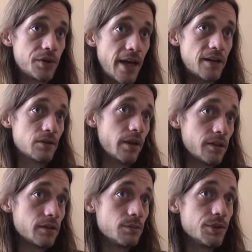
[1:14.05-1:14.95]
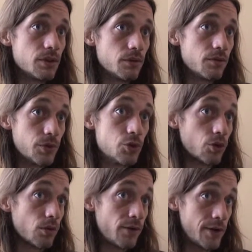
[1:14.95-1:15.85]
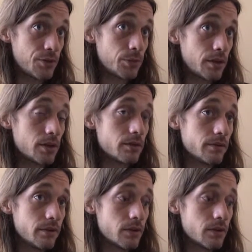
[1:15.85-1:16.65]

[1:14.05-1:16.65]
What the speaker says: and that is likely to be the future of Rhizome Collective,